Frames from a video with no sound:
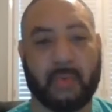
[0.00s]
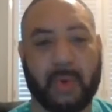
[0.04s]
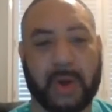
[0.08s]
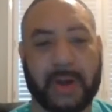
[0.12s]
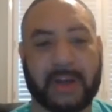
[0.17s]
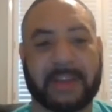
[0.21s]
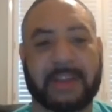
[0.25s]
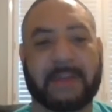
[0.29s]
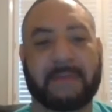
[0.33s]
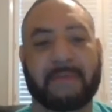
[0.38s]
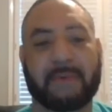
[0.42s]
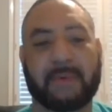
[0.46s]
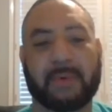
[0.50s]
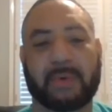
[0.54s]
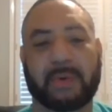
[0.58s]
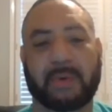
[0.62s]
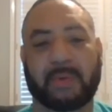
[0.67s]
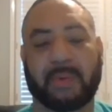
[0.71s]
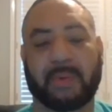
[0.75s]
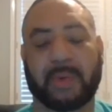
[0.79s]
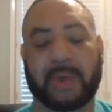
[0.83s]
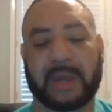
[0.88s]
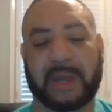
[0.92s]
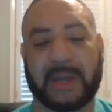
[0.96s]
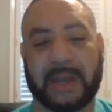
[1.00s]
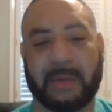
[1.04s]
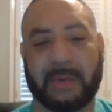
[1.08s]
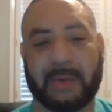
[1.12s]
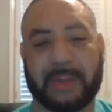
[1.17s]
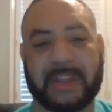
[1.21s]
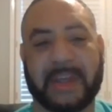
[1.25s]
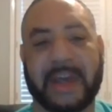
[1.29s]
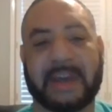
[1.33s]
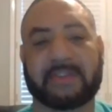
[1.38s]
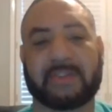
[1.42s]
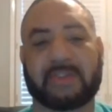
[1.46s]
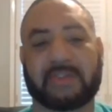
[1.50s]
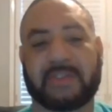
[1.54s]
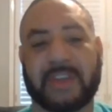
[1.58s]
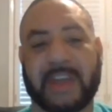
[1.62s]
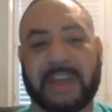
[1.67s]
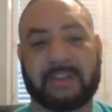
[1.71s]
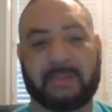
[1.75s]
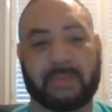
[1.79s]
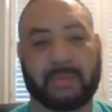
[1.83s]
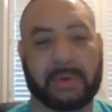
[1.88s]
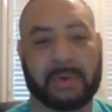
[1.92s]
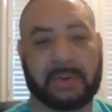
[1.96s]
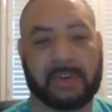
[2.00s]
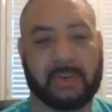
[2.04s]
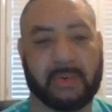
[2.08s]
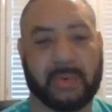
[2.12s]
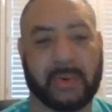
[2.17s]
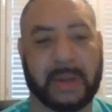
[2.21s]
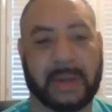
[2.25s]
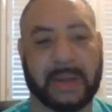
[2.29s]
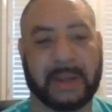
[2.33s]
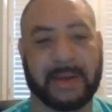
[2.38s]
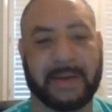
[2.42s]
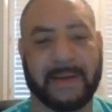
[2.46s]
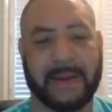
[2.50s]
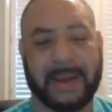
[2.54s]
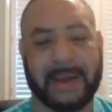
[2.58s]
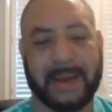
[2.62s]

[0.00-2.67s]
what the food that we're eating, what the exercise we're doing.